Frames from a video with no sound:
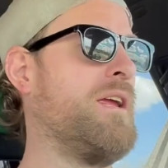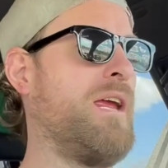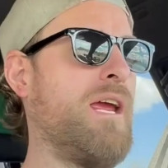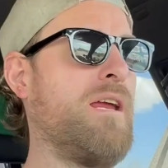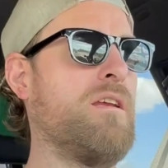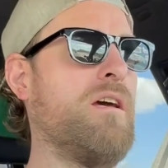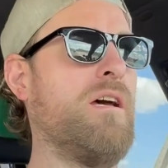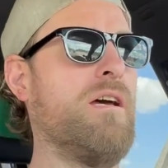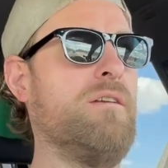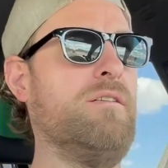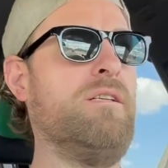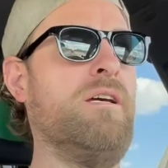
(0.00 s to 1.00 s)
and
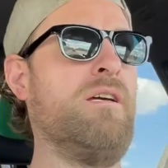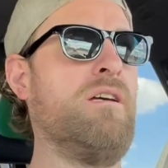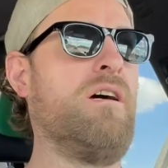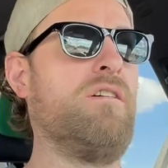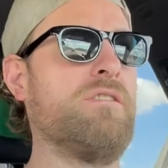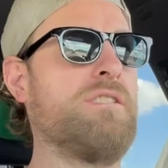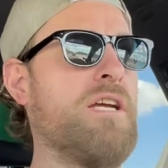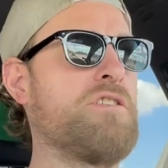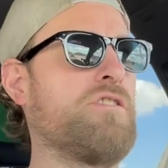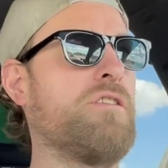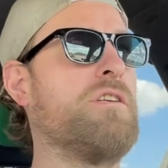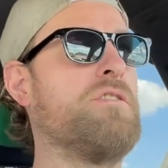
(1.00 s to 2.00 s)
I'll
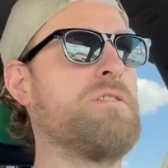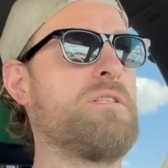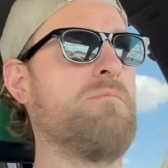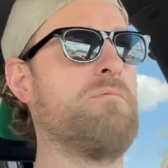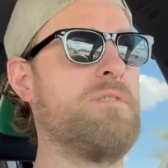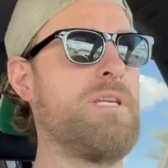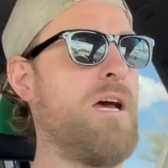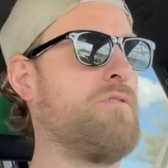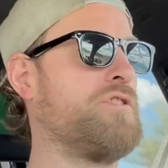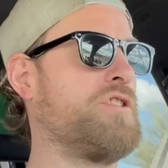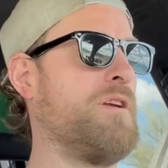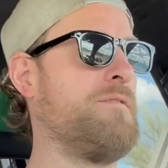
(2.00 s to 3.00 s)
intentionally do some
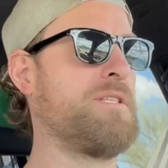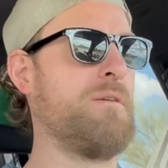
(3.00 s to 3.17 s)
downshifts,